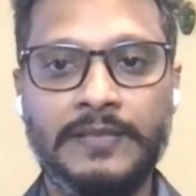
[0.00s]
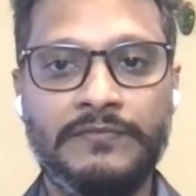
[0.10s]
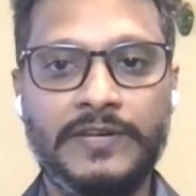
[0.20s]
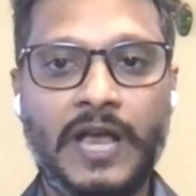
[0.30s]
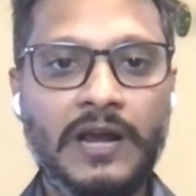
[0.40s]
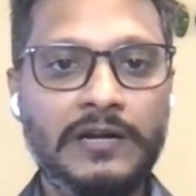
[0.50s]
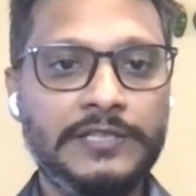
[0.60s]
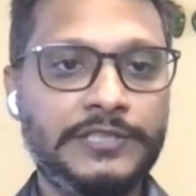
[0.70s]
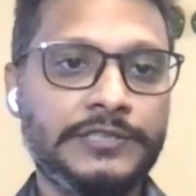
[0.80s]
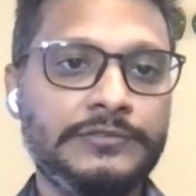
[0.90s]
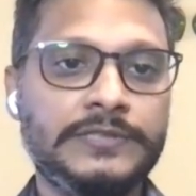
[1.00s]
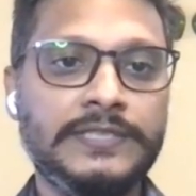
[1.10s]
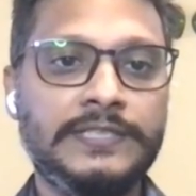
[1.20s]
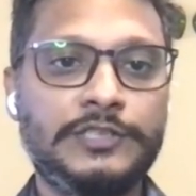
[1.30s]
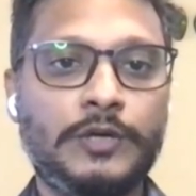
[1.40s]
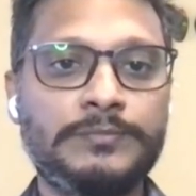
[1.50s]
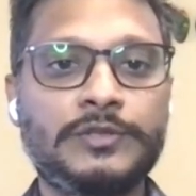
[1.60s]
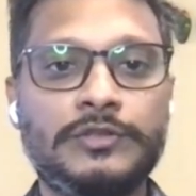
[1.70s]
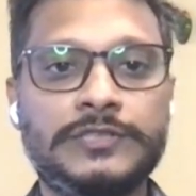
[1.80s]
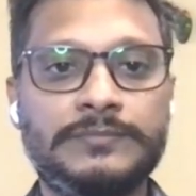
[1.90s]
We are introducing GitOps
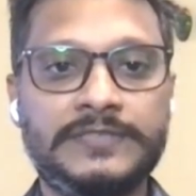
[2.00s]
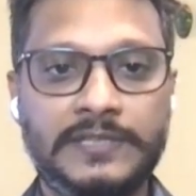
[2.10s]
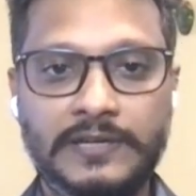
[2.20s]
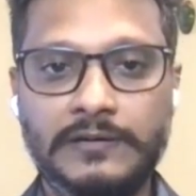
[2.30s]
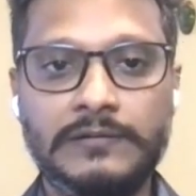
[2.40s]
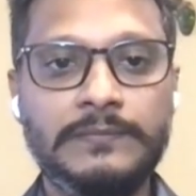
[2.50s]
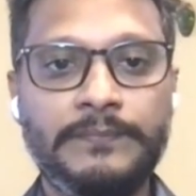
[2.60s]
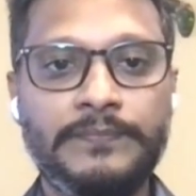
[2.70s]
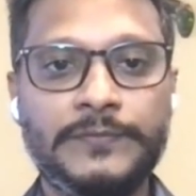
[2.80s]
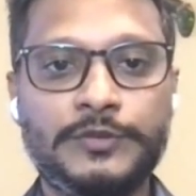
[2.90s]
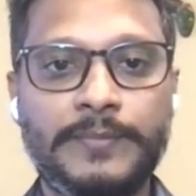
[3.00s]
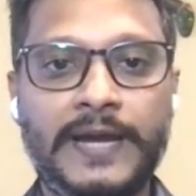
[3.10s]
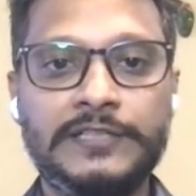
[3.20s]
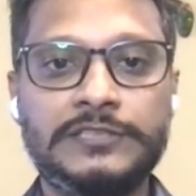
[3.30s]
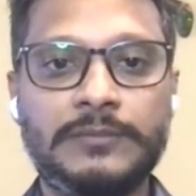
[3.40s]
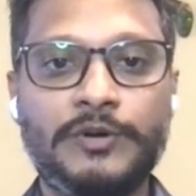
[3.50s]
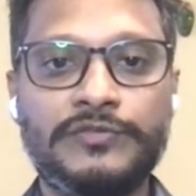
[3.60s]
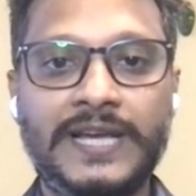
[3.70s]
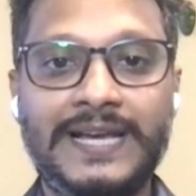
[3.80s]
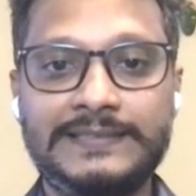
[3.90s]
concepts here to manage some of
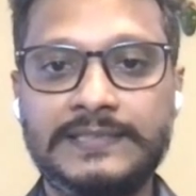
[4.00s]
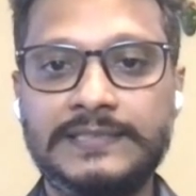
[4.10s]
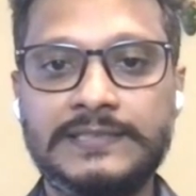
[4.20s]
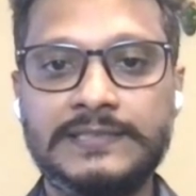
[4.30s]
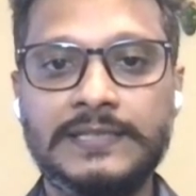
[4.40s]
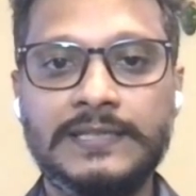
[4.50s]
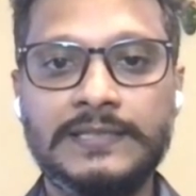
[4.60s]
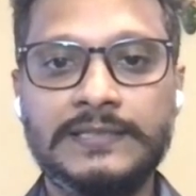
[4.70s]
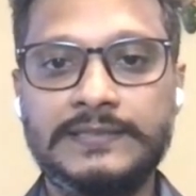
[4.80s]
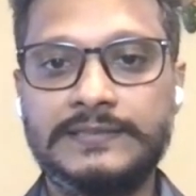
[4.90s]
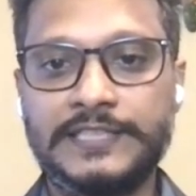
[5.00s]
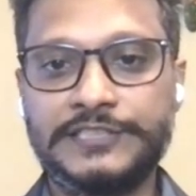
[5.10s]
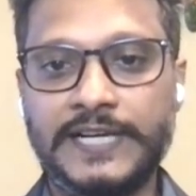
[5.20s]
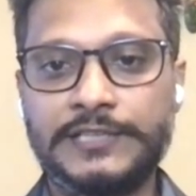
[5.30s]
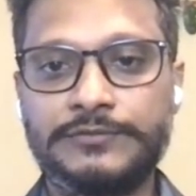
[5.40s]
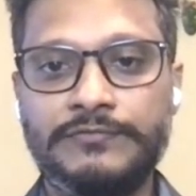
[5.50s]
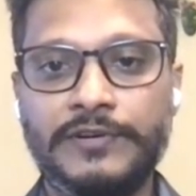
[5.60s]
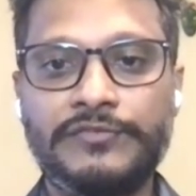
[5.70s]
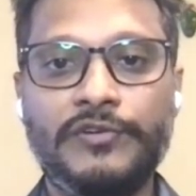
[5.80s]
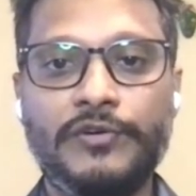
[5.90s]
the assets such as
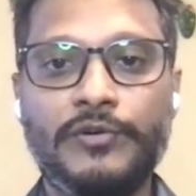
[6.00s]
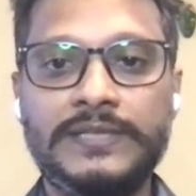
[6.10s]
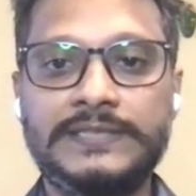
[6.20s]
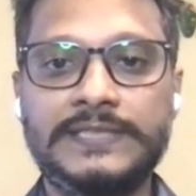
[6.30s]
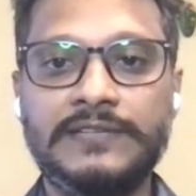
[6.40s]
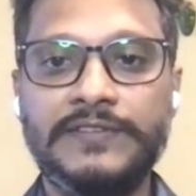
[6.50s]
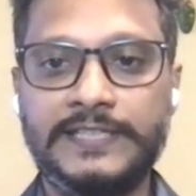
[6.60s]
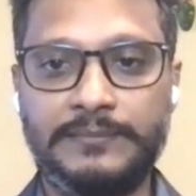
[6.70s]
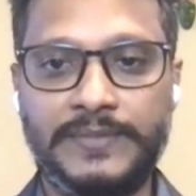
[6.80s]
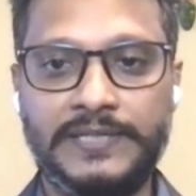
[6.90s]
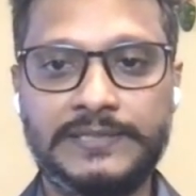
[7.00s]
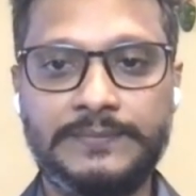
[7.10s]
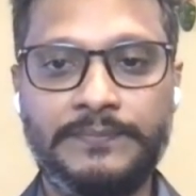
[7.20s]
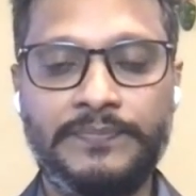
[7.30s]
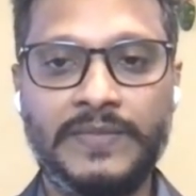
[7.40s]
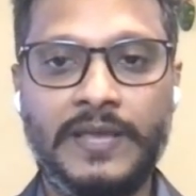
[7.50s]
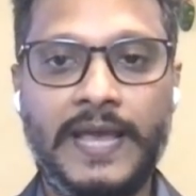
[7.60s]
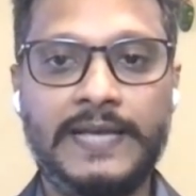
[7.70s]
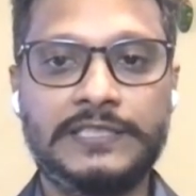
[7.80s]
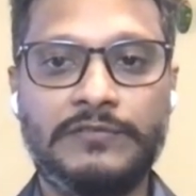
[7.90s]
workflow and serving templates.
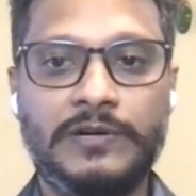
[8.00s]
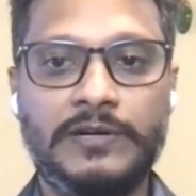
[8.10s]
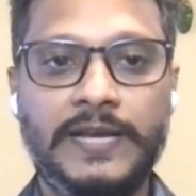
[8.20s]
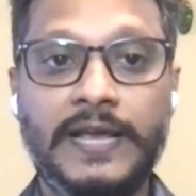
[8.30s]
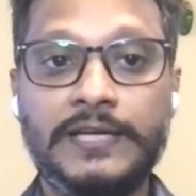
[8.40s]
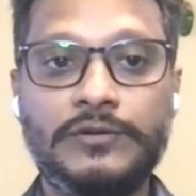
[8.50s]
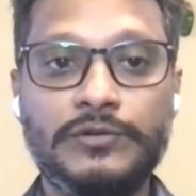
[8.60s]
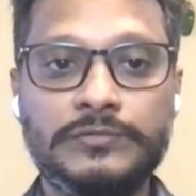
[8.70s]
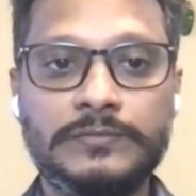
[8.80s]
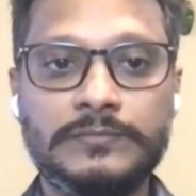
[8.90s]
As our AI core